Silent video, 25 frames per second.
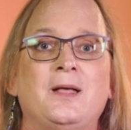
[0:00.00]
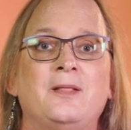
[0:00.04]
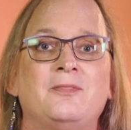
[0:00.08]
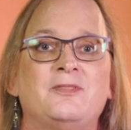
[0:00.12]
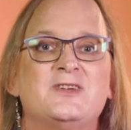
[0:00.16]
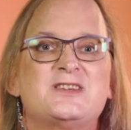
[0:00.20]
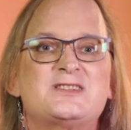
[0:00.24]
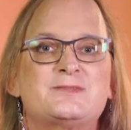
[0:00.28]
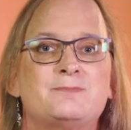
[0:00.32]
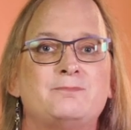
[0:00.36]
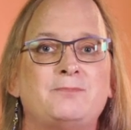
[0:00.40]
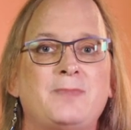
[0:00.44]

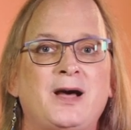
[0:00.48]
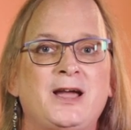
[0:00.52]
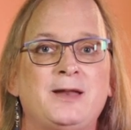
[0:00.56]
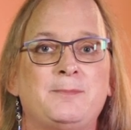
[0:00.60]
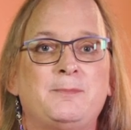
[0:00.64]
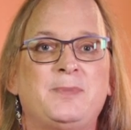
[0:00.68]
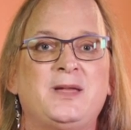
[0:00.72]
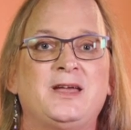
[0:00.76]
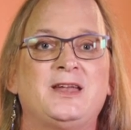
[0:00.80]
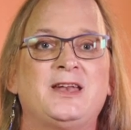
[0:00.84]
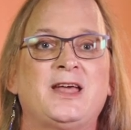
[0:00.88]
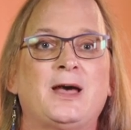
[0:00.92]
This
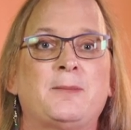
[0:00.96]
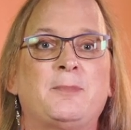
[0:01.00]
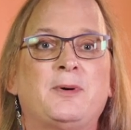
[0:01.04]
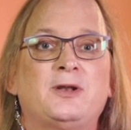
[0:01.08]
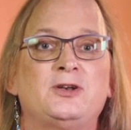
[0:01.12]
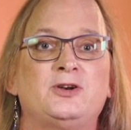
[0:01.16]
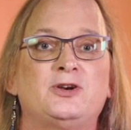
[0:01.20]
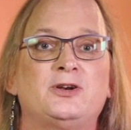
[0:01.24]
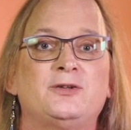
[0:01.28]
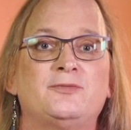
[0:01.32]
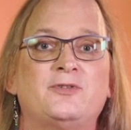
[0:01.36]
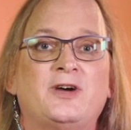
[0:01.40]
might be an app
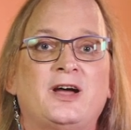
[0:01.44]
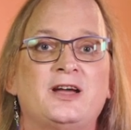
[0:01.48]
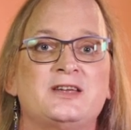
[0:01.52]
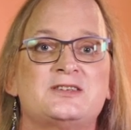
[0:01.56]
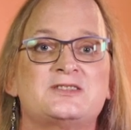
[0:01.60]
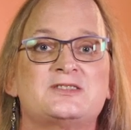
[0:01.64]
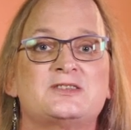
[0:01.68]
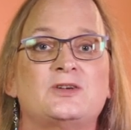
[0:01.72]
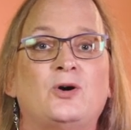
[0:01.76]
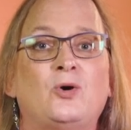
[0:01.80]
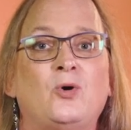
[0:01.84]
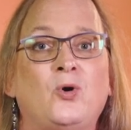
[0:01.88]
on your
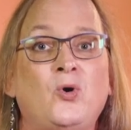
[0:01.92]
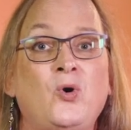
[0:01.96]
device